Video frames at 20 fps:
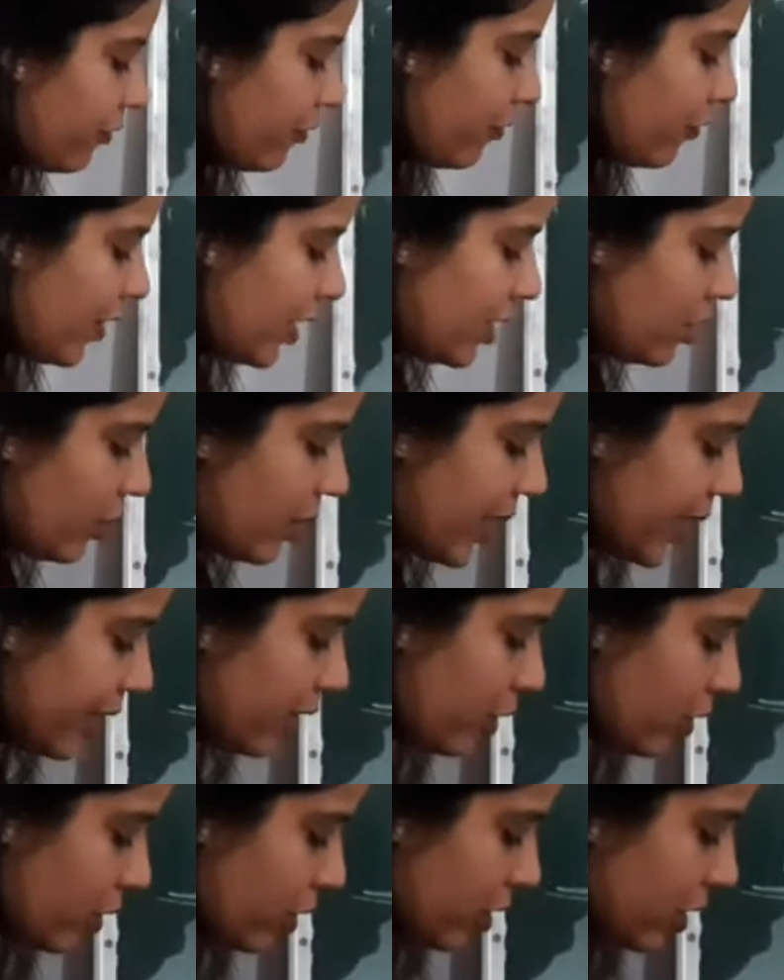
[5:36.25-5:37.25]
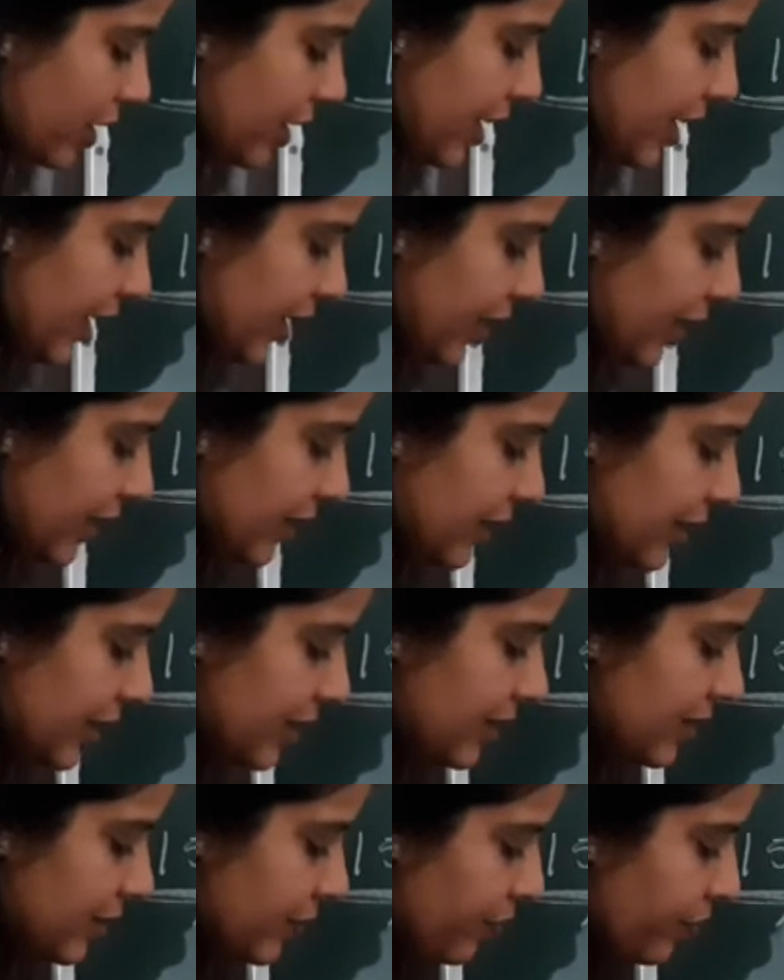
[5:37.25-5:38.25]
When you add 10 in
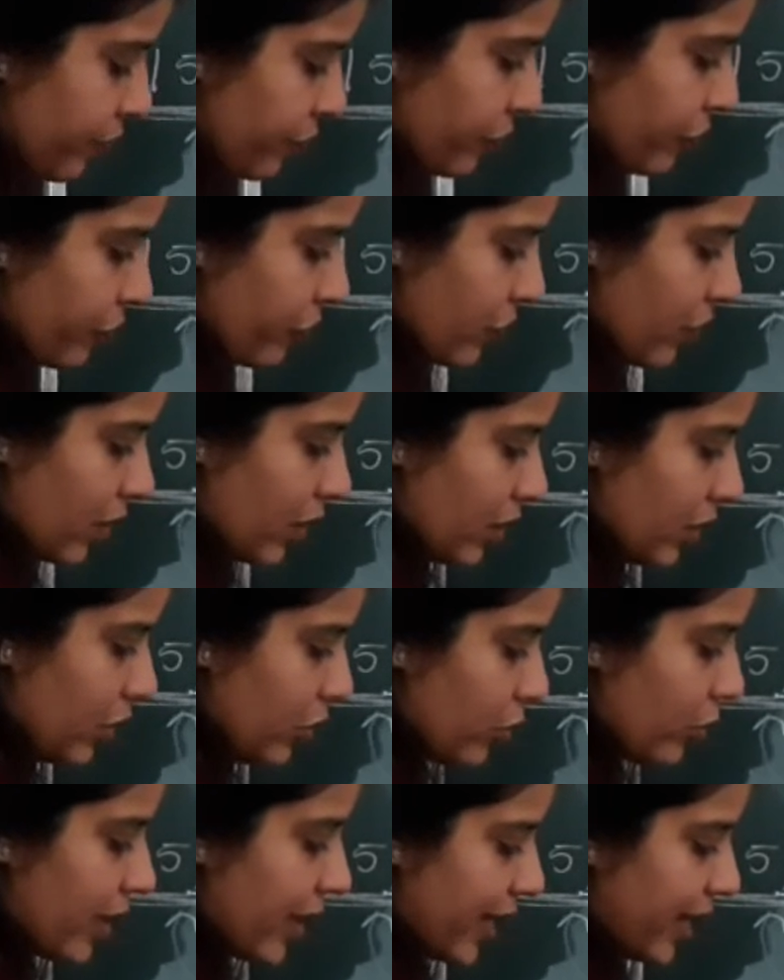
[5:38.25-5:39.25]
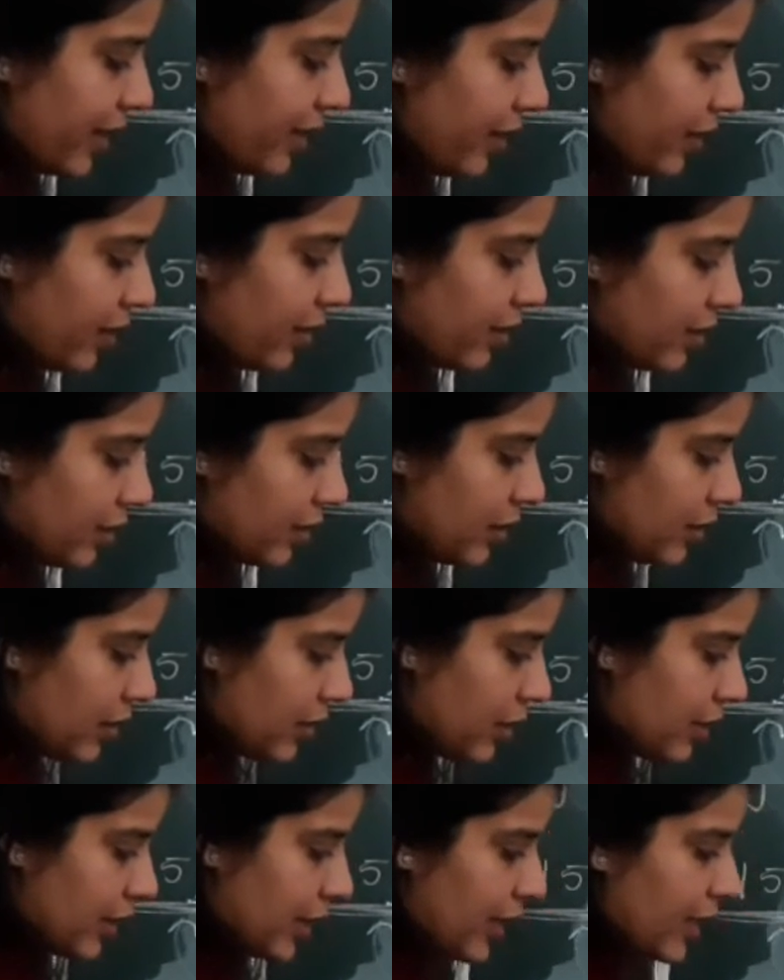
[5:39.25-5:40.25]
this, you get
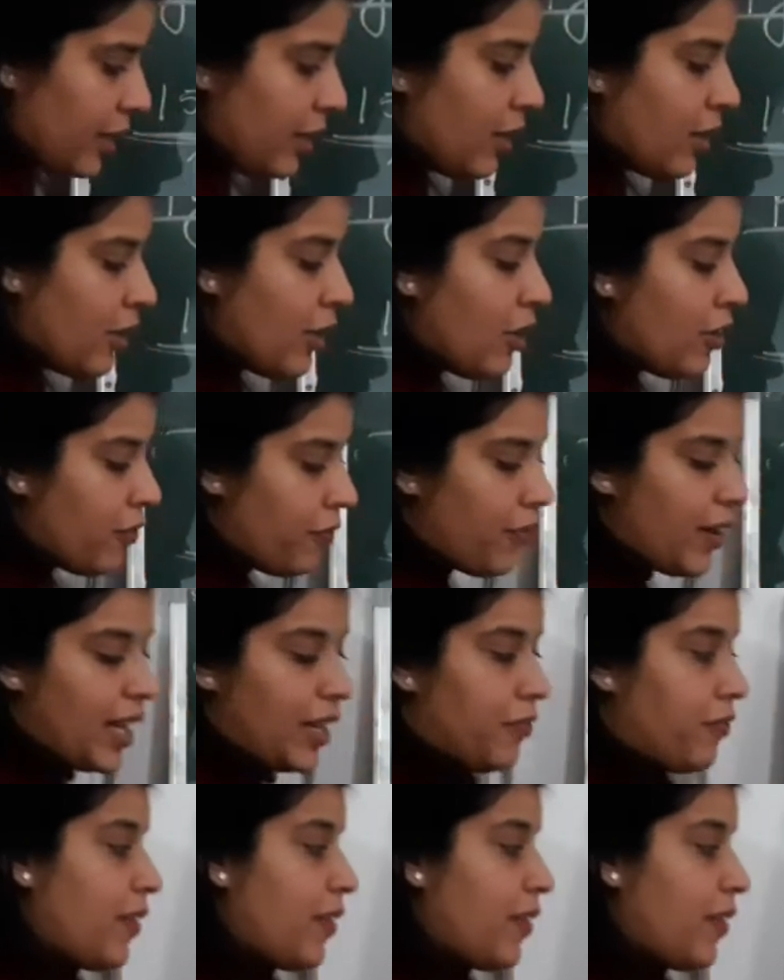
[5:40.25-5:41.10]
35.